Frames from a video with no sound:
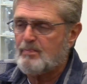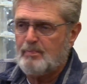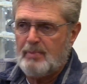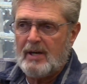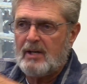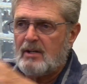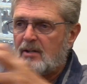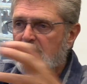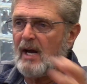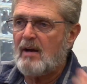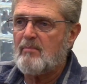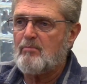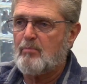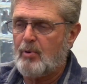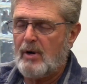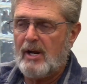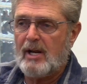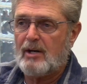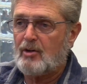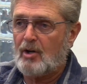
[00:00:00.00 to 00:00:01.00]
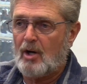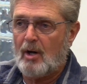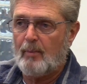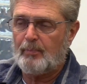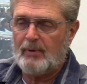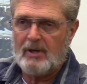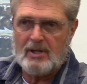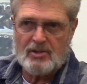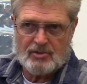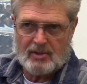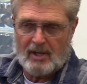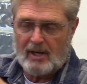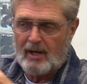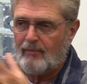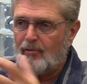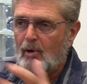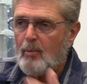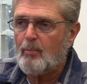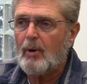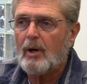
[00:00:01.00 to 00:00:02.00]
big-time brand companies that
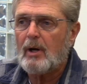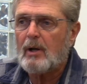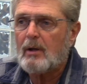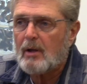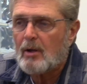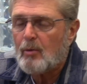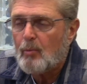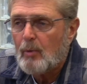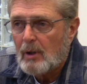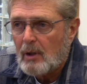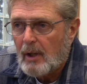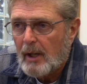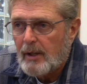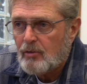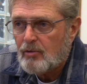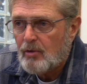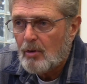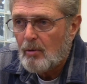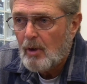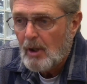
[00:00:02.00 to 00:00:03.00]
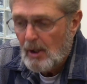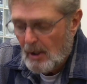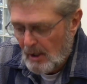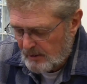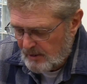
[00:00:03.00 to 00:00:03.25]
everybody can relate to.